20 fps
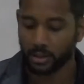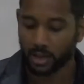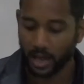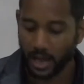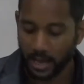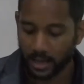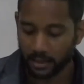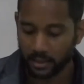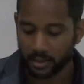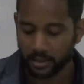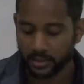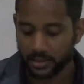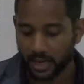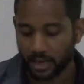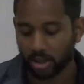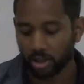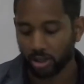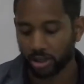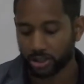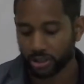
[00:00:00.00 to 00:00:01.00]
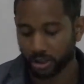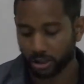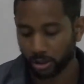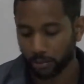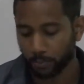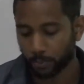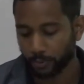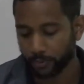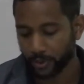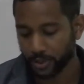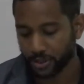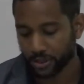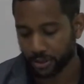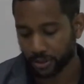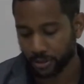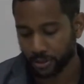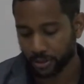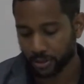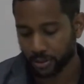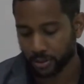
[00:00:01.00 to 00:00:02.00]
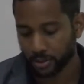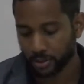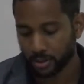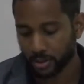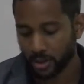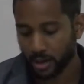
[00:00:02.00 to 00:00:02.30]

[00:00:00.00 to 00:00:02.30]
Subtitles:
and the psychological professions